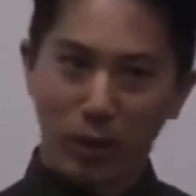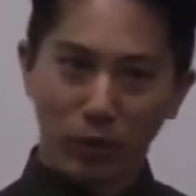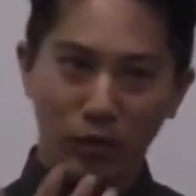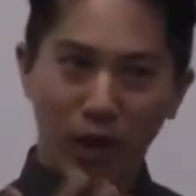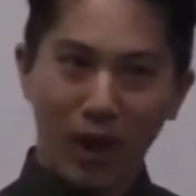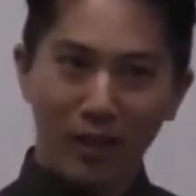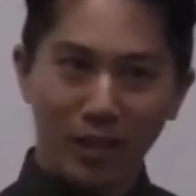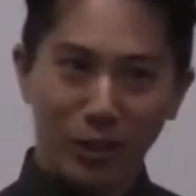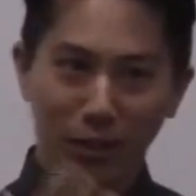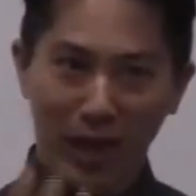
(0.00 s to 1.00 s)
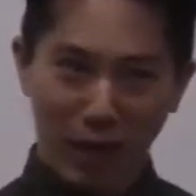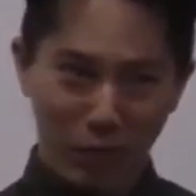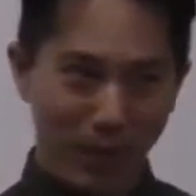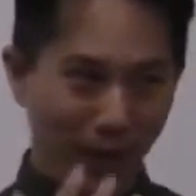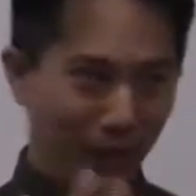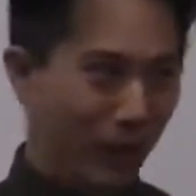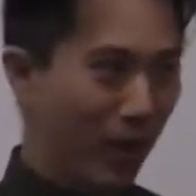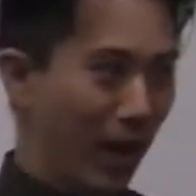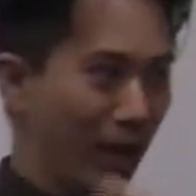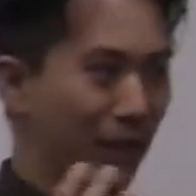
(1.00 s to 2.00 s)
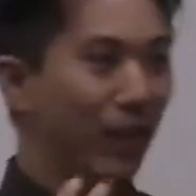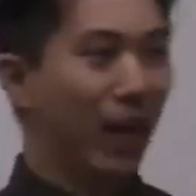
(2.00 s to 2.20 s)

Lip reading: pros and cons to doing that, everybody, okay?